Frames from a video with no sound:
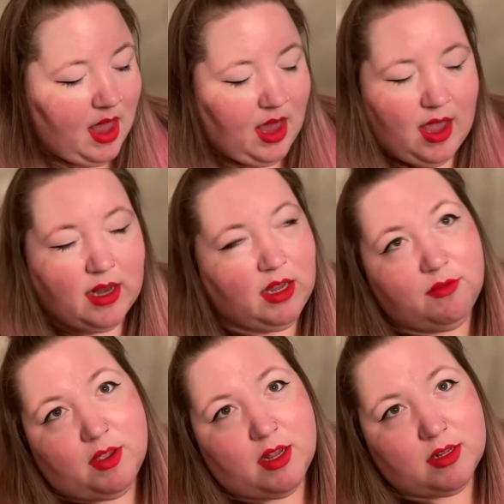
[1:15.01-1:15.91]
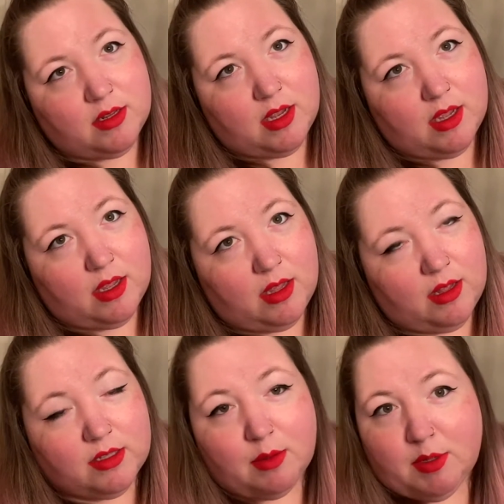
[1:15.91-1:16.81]
and even
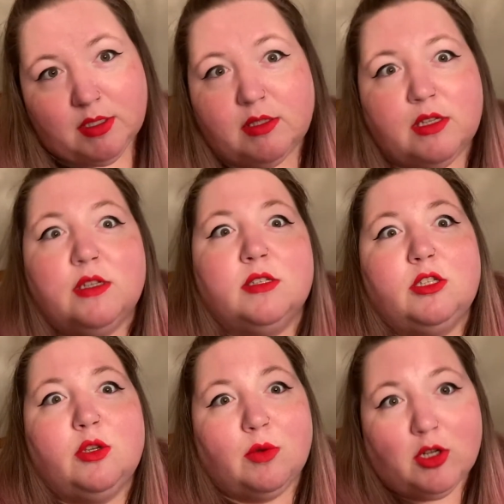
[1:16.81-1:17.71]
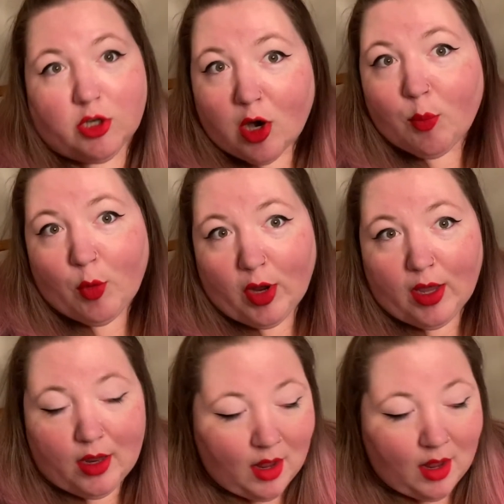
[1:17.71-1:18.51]
in some instances to interpret